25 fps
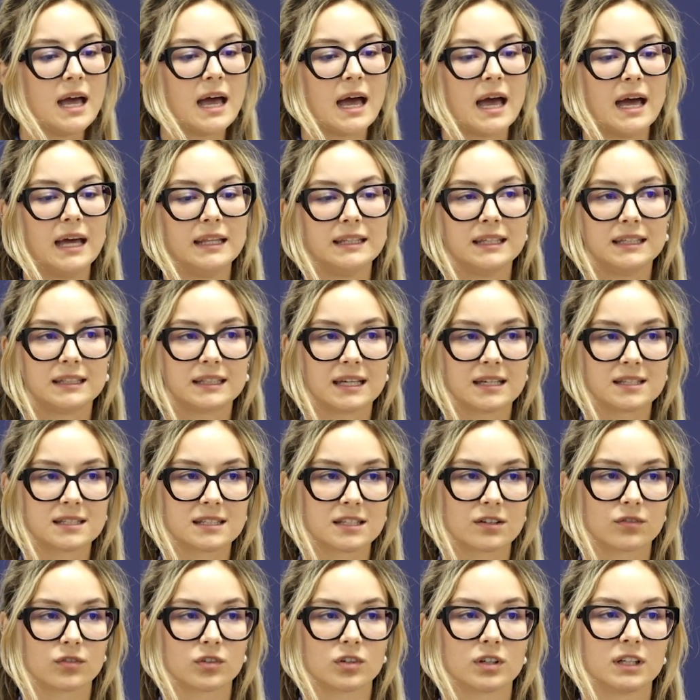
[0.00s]
and it has
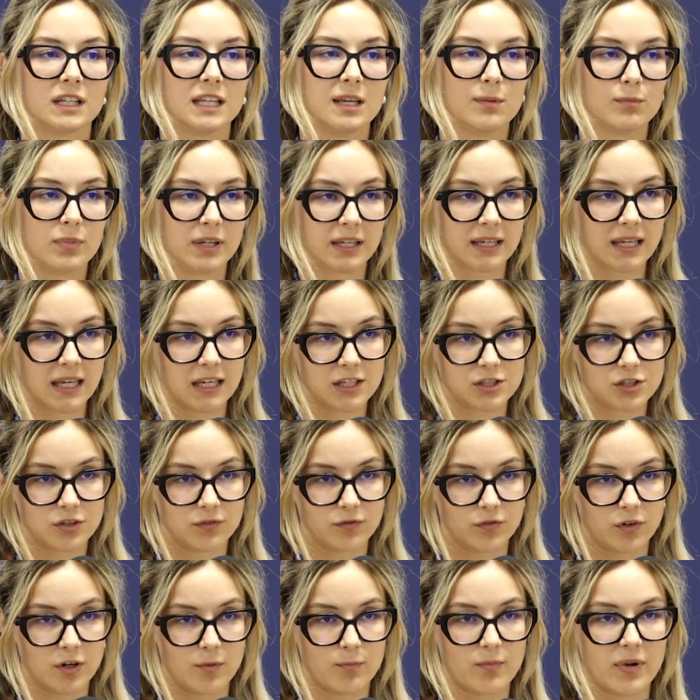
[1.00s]
several
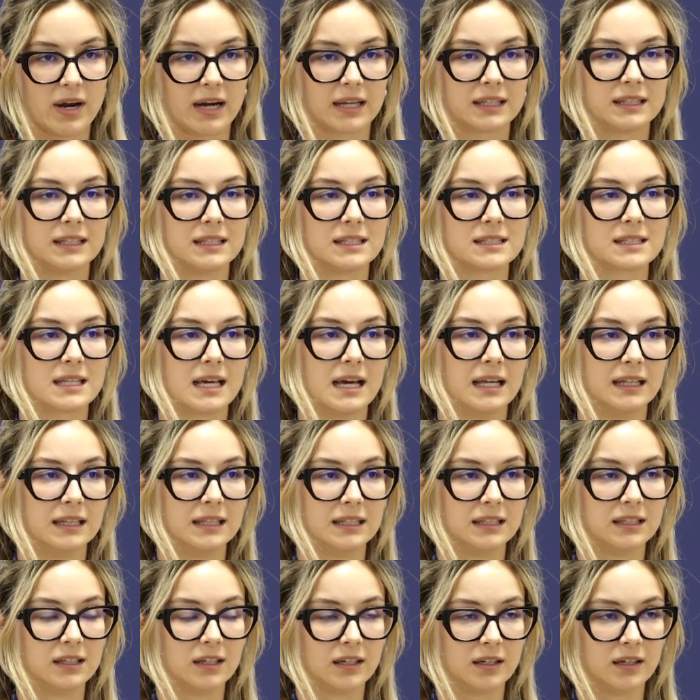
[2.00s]
implications for practice
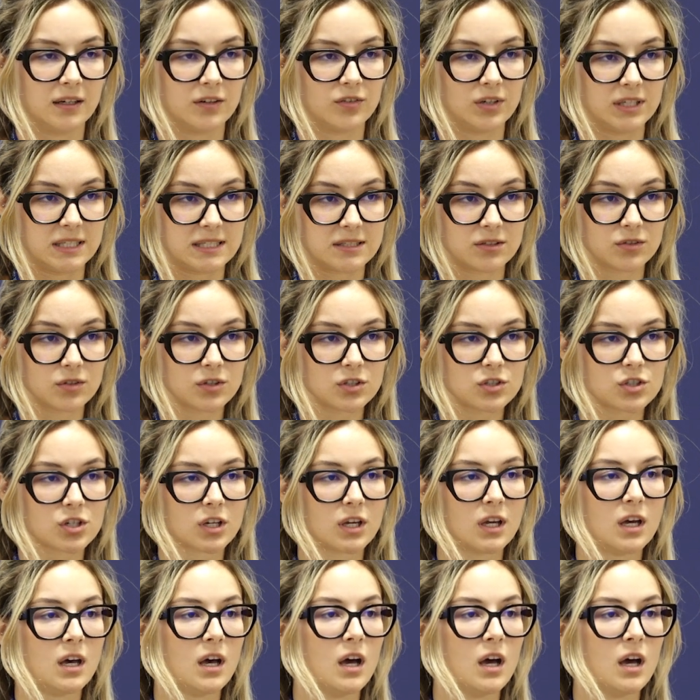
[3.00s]
and research.